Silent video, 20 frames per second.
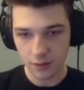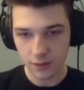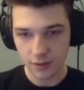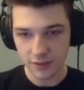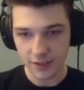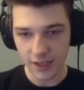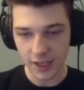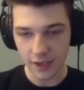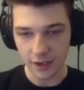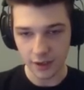
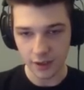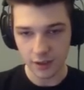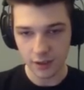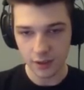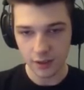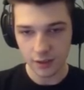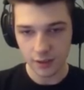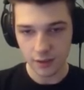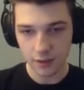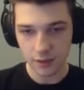Tanner.
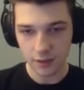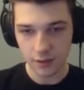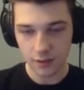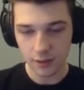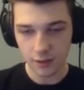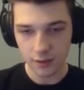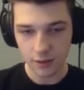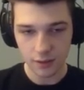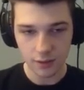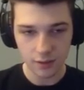
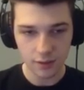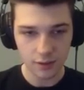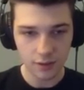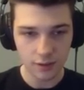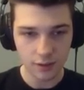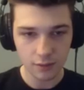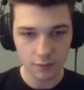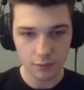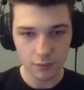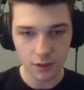
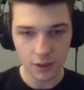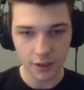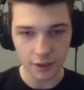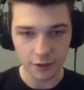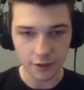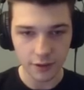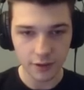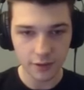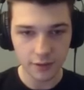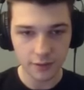Where are
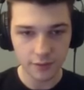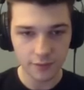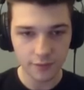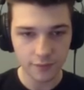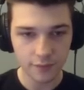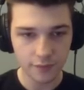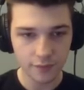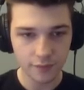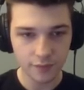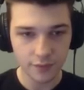you?
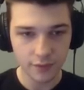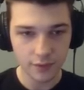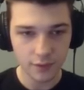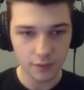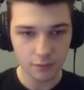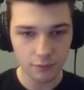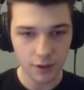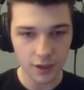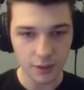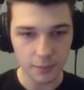
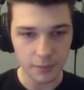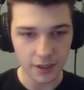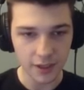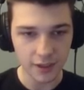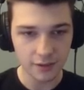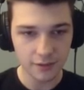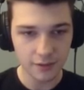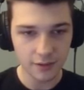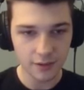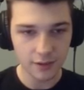Where are you, buddy?
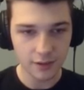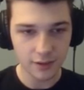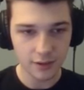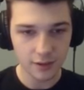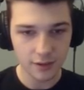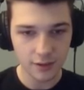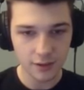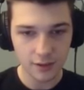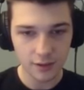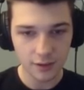Like, why do you have the
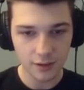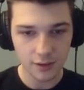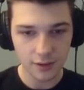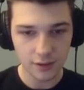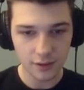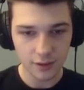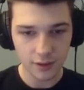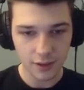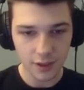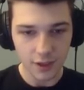default
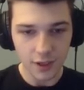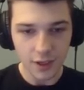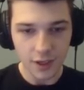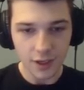knife on?